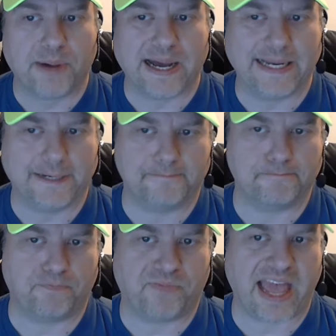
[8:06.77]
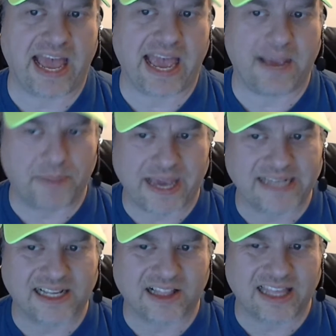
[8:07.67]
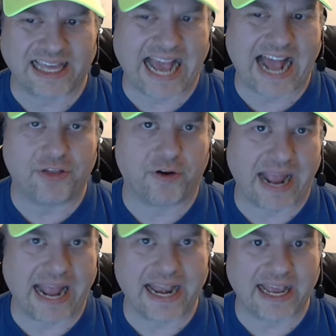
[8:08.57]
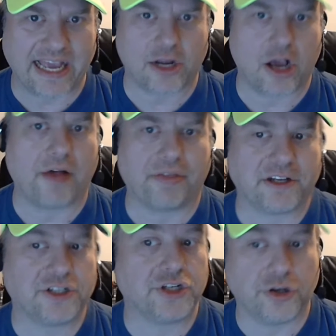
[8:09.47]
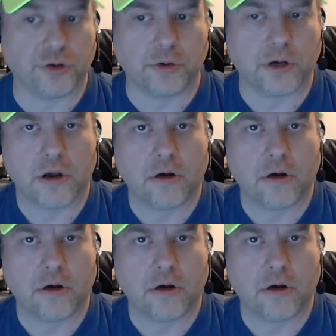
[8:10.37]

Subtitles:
but they basically like had their ending in Gothic 2